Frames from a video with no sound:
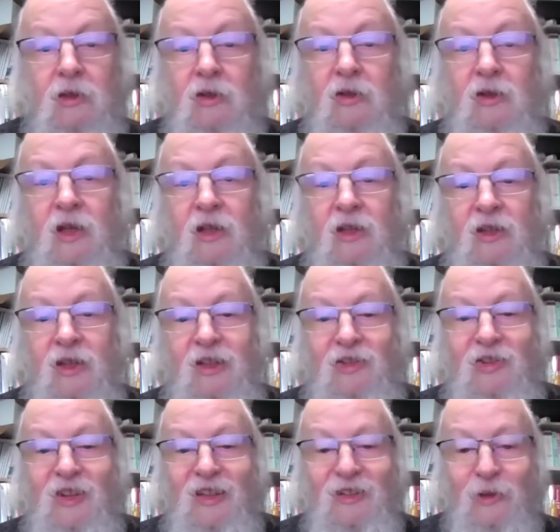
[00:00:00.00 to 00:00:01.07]

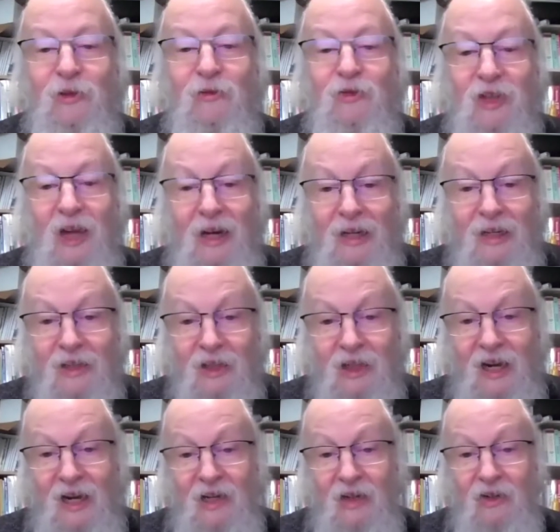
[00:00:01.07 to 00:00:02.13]
it's the sort of
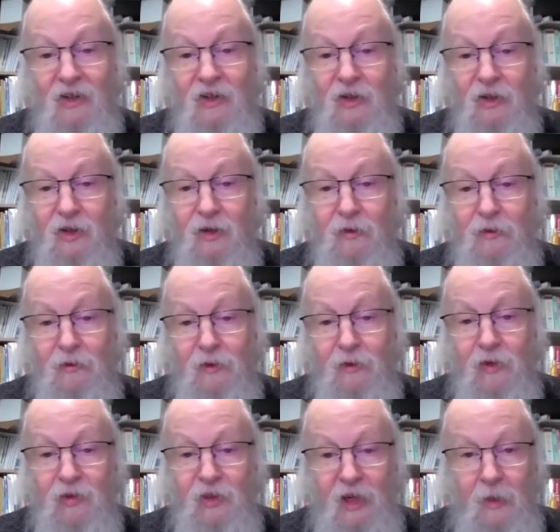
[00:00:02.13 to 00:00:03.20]
technical end of
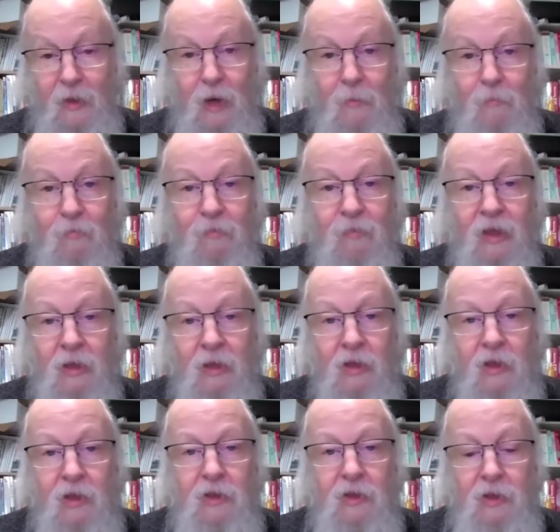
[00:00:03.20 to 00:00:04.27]
the CMM.
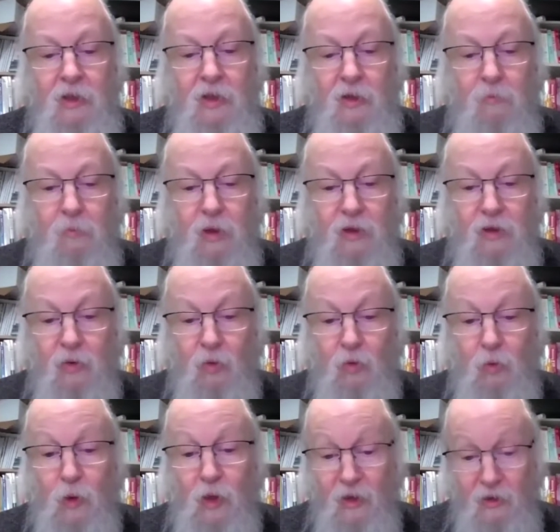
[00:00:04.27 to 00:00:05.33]
But
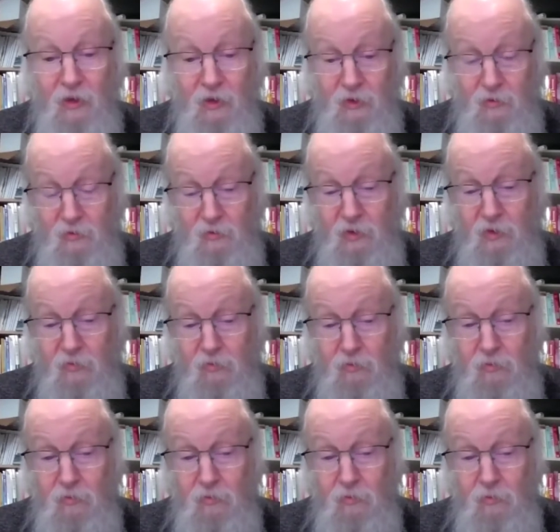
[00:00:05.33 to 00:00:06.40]
while
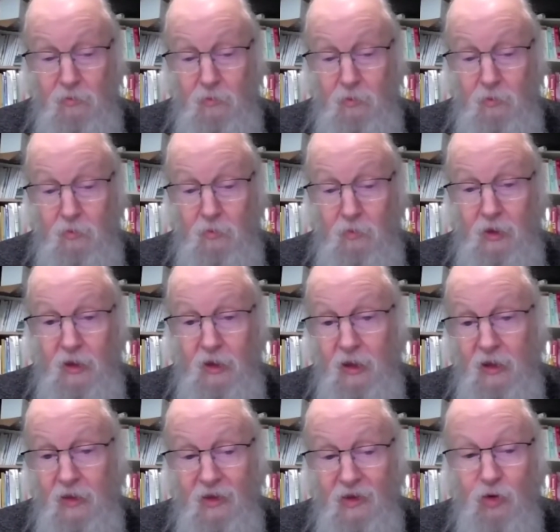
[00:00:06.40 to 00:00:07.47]

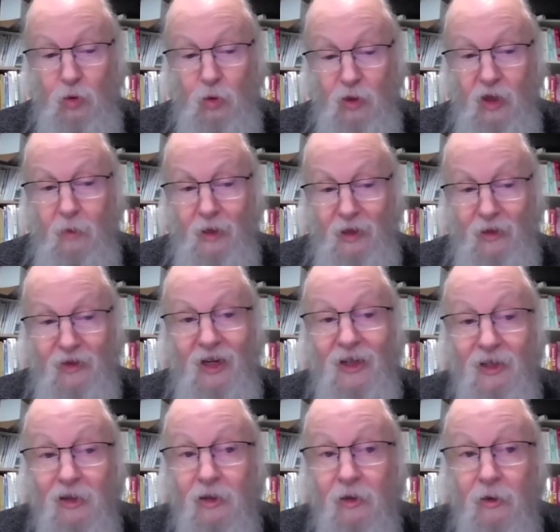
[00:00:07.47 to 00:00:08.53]
it is talking about
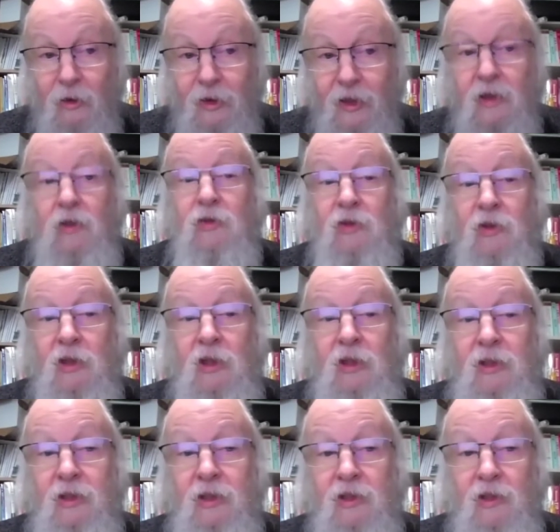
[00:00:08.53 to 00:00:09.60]
technical things,
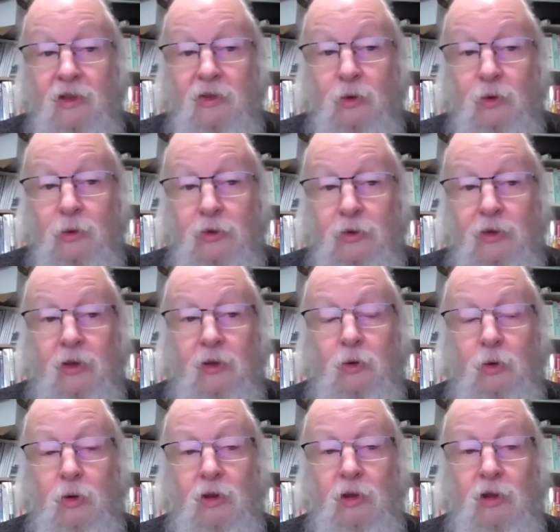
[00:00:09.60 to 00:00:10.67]
it is
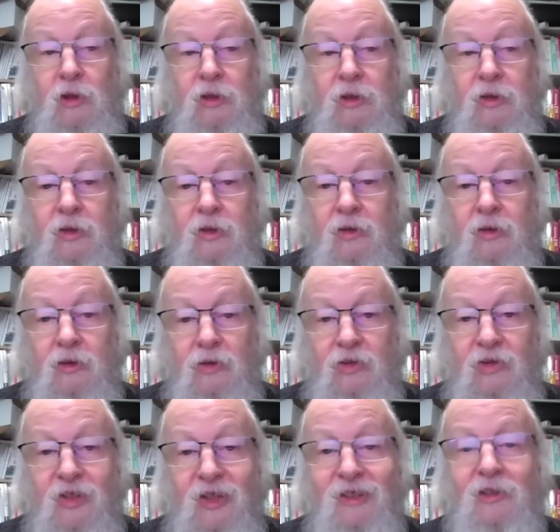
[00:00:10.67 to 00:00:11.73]
also
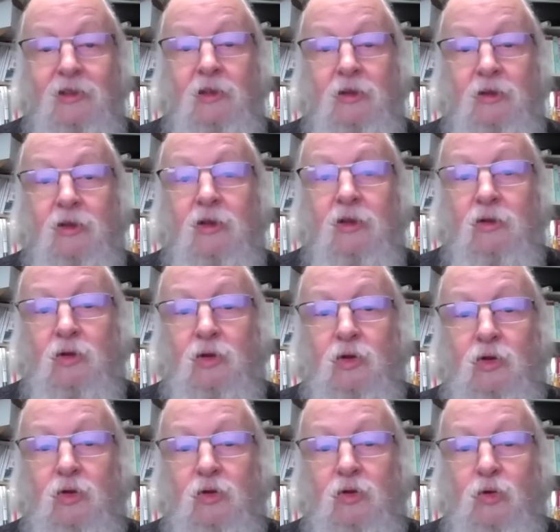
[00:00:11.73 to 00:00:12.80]
still
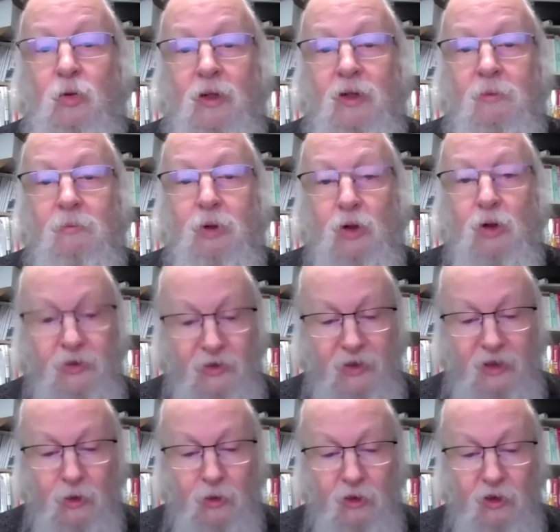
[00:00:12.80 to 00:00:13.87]
quite policy
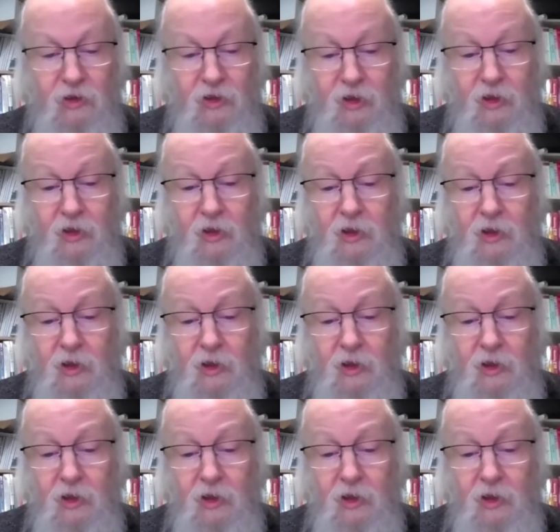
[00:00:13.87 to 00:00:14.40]
oriented.